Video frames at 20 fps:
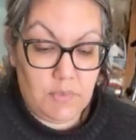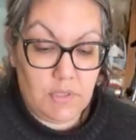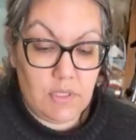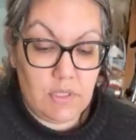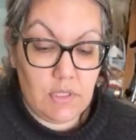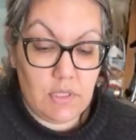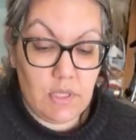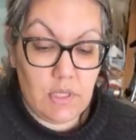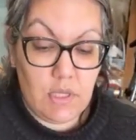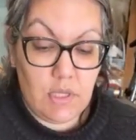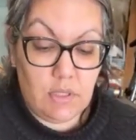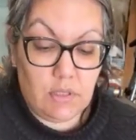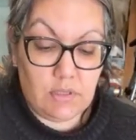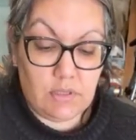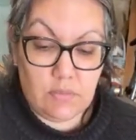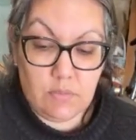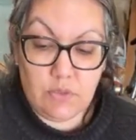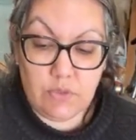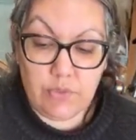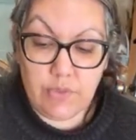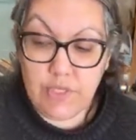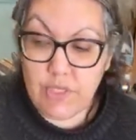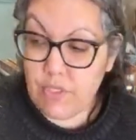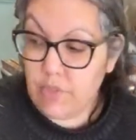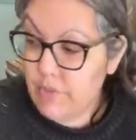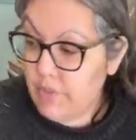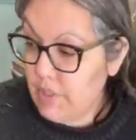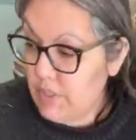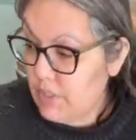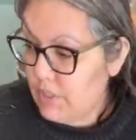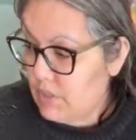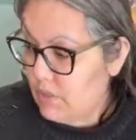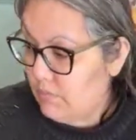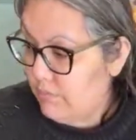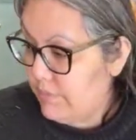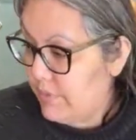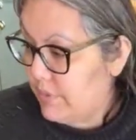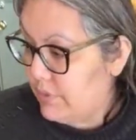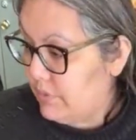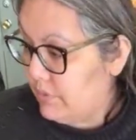thinking some greenery and a
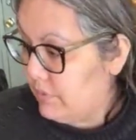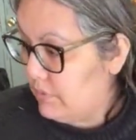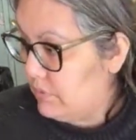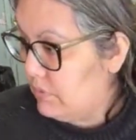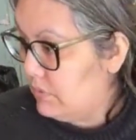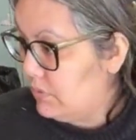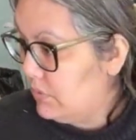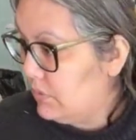bow.